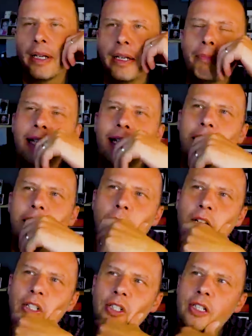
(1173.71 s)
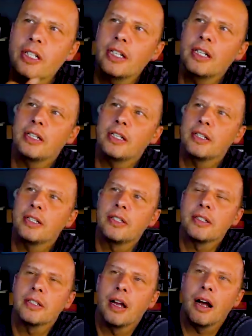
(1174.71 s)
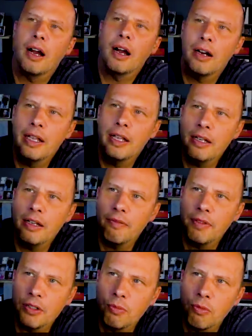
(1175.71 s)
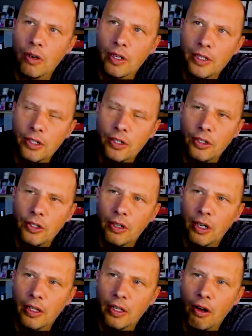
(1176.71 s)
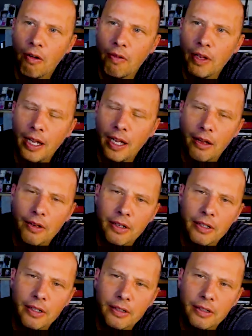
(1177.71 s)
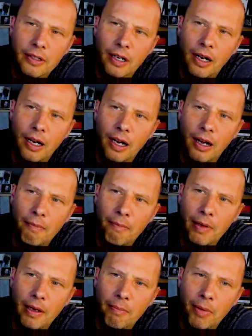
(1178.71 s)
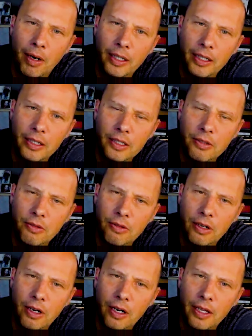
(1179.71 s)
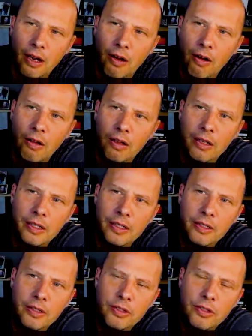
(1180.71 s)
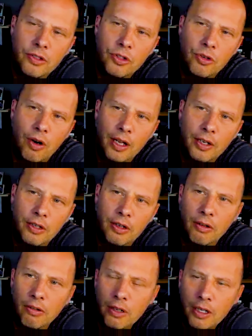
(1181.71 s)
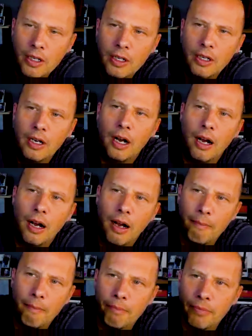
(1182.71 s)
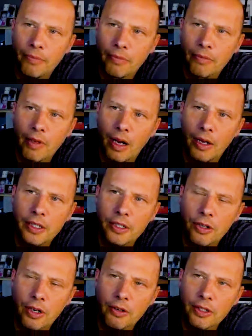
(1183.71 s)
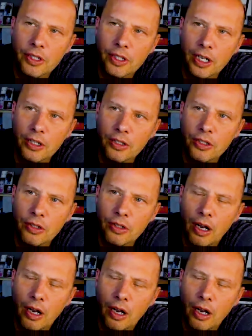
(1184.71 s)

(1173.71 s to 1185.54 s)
My next question is, are any of these warrants issued on the over-the-counter markets, or are they all in Toronto, on the Toronto Exchange?